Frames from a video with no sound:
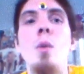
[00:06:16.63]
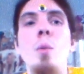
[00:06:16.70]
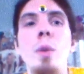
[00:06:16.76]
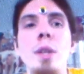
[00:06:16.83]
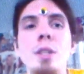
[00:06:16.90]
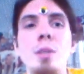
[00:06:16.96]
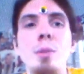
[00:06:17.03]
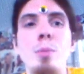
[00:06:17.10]

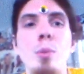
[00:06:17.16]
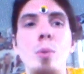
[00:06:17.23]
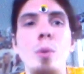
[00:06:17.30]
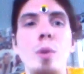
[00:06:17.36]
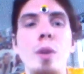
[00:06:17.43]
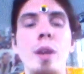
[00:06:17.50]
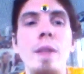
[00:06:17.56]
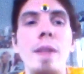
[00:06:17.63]
Ouija
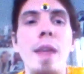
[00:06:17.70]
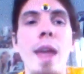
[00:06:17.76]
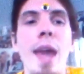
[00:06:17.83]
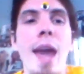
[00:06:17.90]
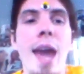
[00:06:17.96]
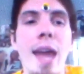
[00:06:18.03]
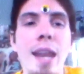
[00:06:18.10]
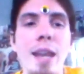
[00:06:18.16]
board in the
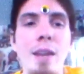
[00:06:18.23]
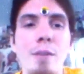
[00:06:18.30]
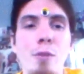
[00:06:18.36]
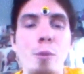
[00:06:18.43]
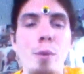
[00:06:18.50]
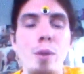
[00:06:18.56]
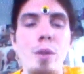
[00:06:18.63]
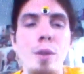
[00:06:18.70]
attic
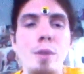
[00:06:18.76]
for real.